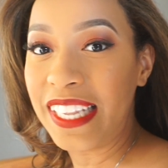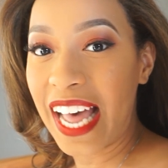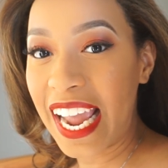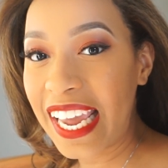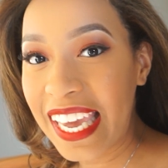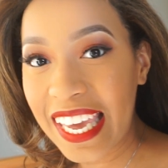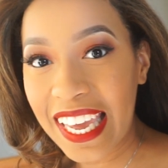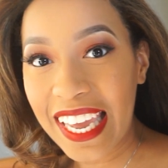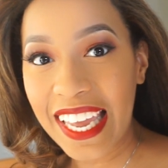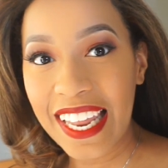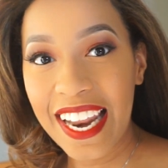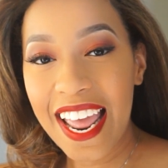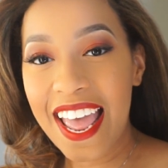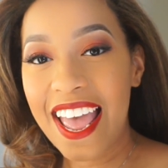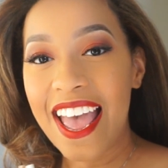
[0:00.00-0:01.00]
like
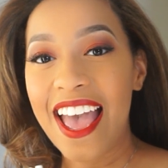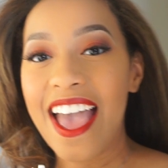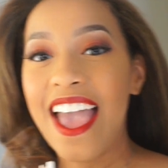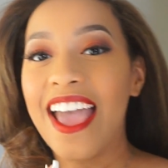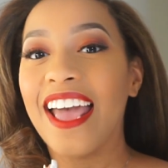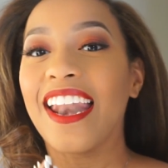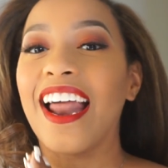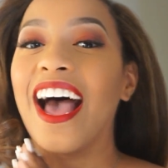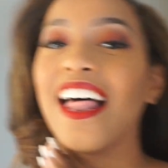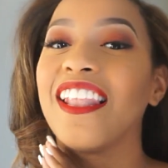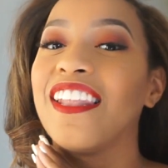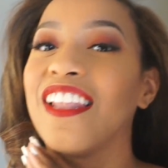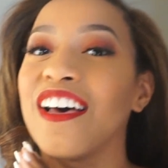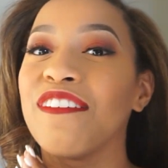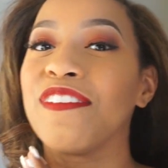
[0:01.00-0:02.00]
it. And I
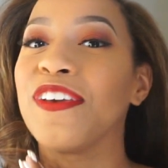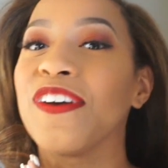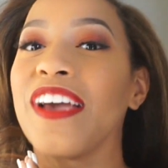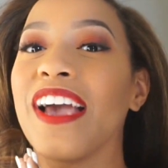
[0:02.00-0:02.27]
love you